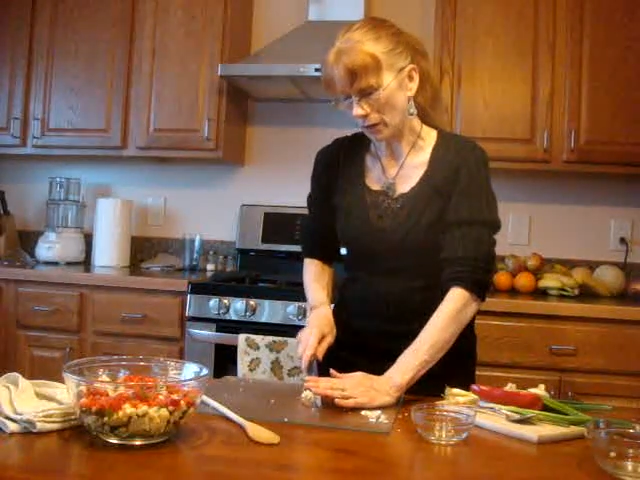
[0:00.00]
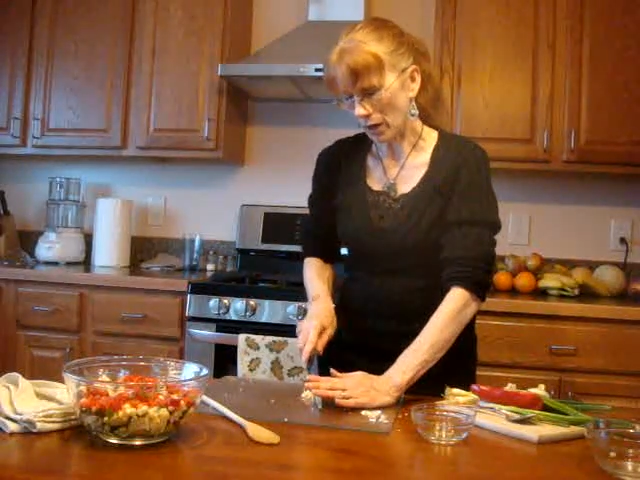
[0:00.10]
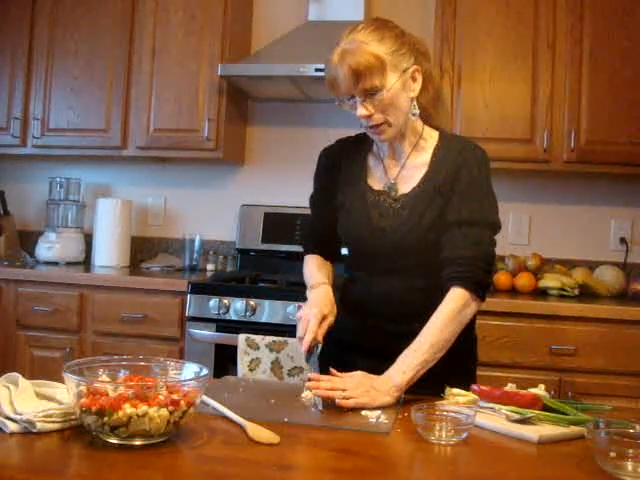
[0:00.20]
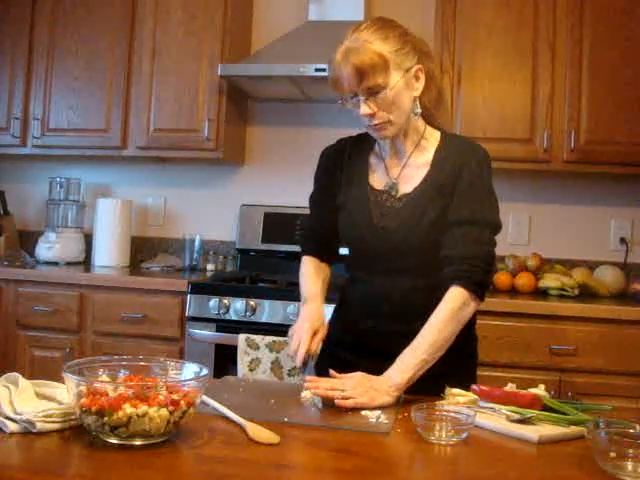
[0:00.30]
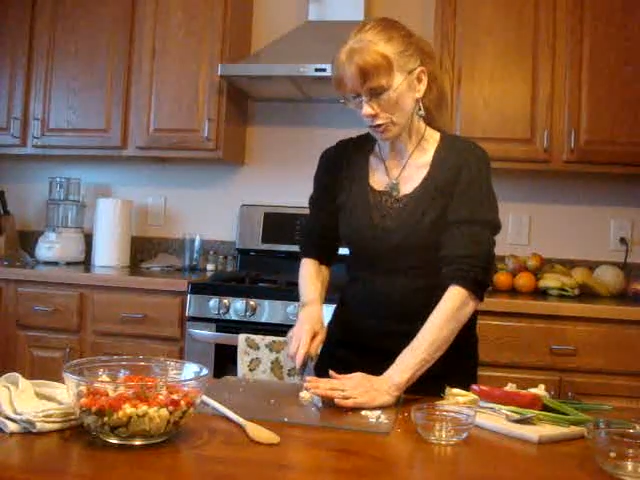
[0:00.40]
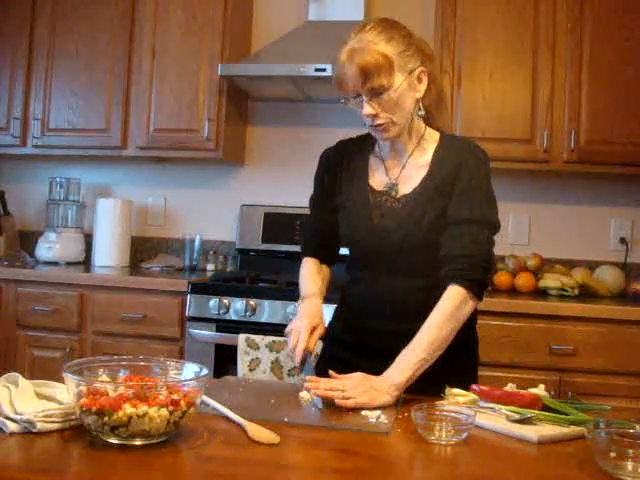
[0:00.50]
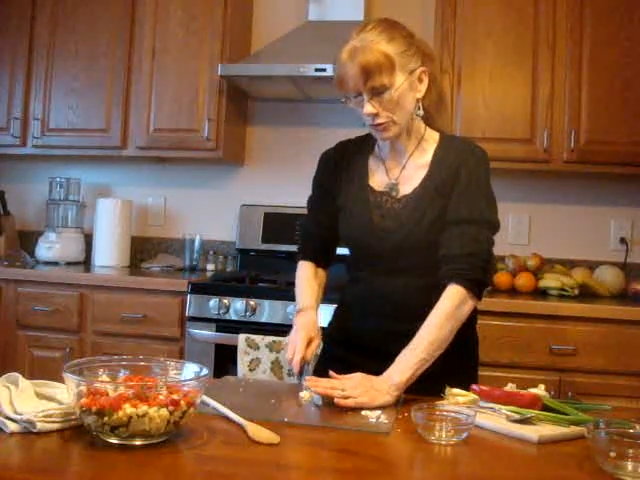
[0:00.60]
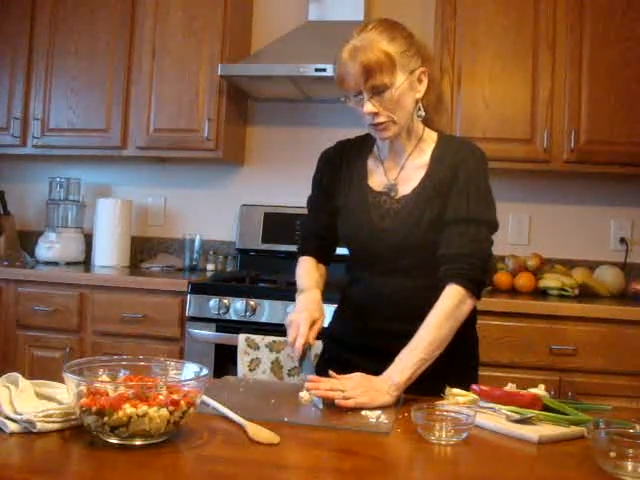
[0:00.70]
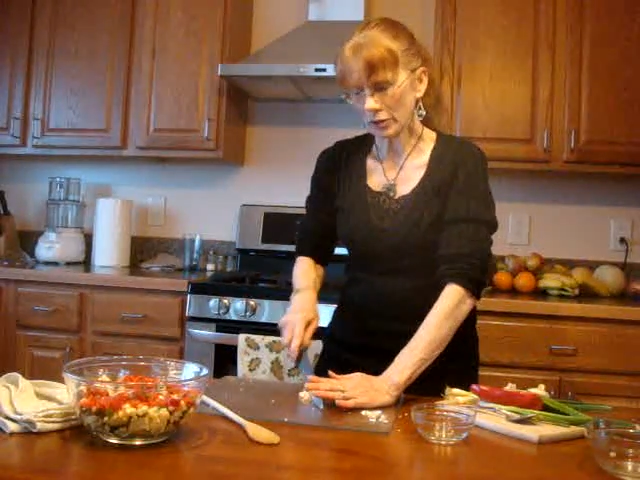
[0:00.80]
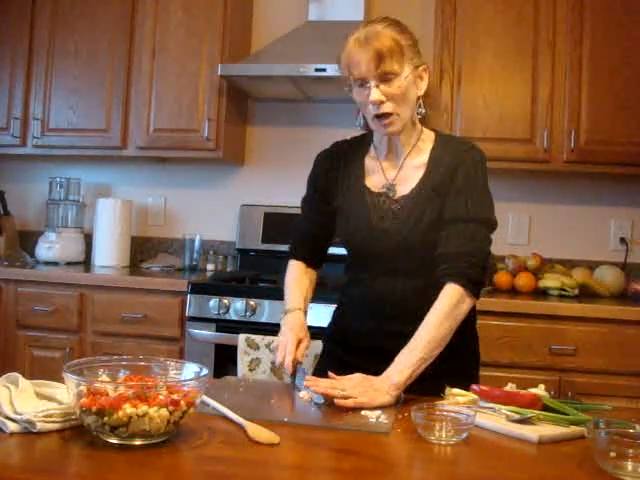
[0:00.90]
lime
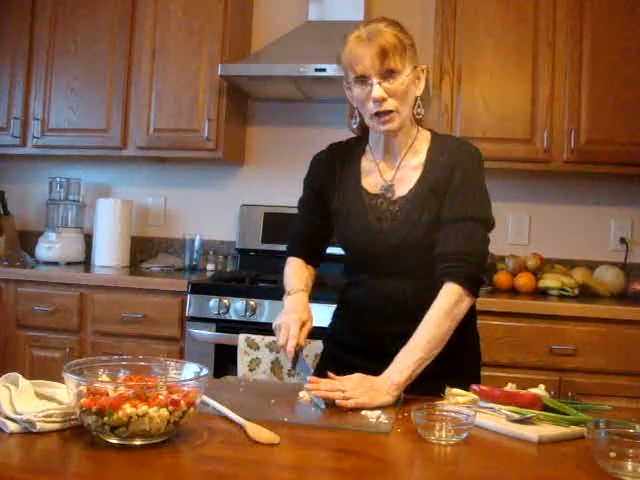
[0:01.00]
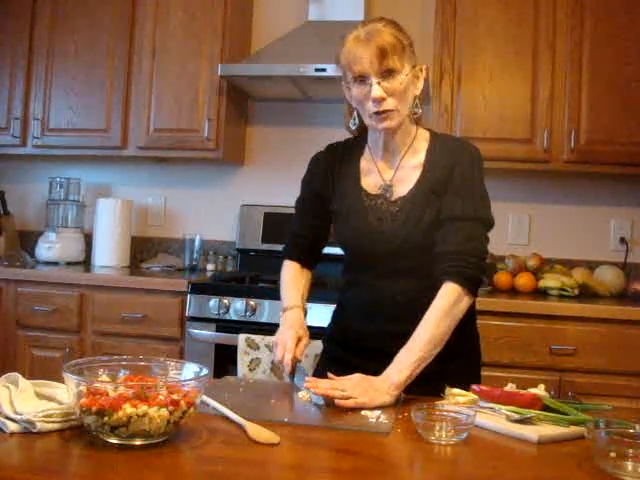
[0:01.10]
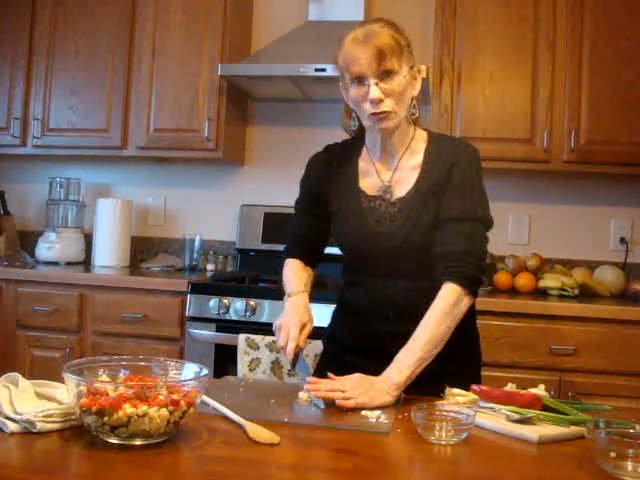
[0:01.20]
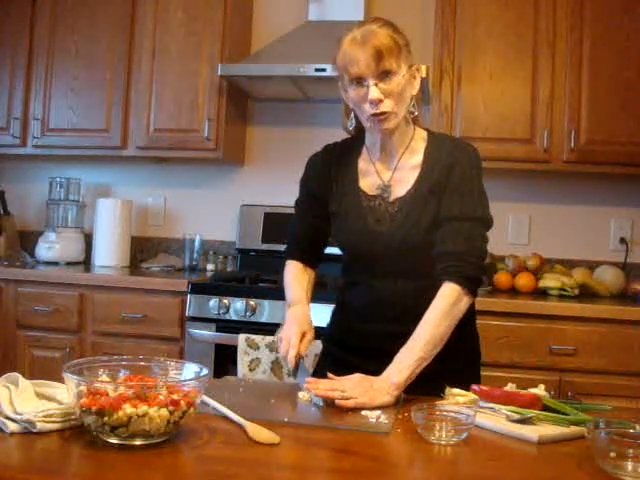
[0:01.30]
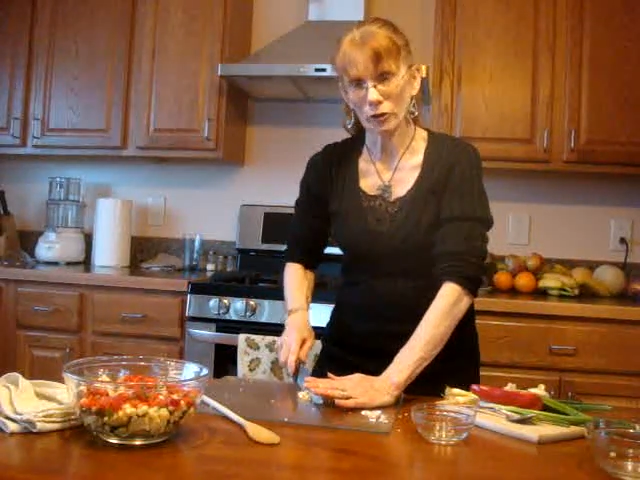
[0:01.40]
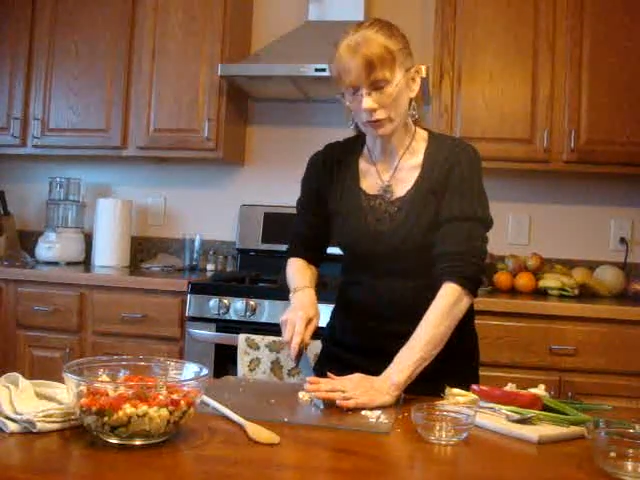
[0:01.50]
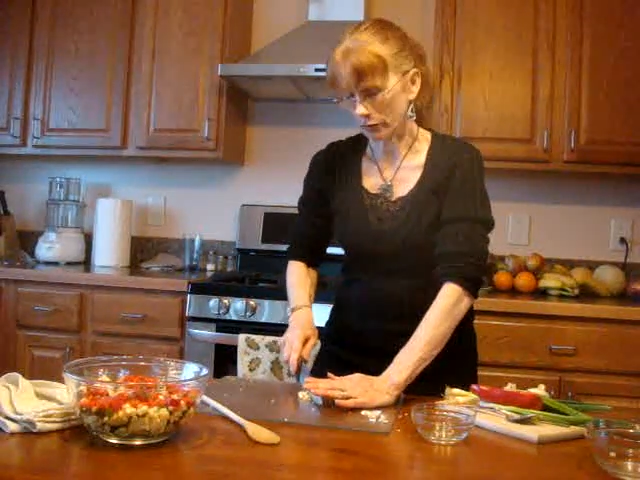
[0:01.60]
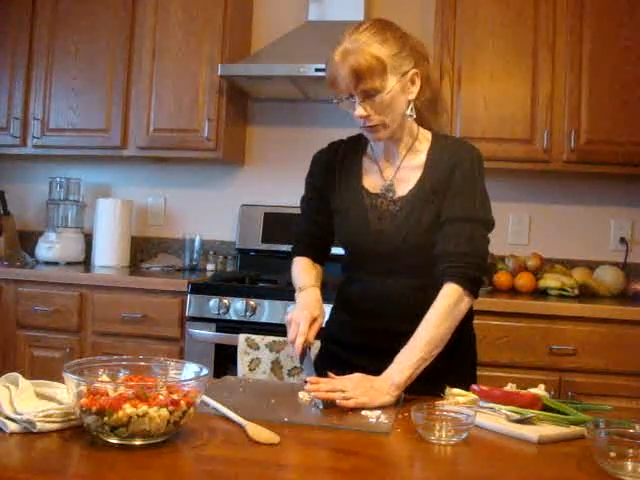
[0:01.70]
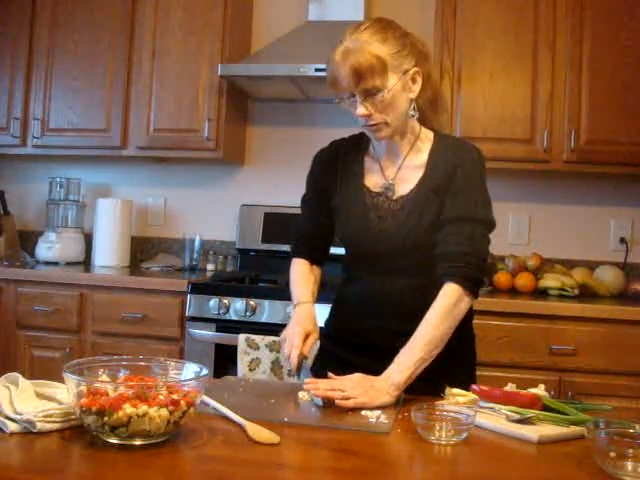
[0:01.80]
juice, the olive oil,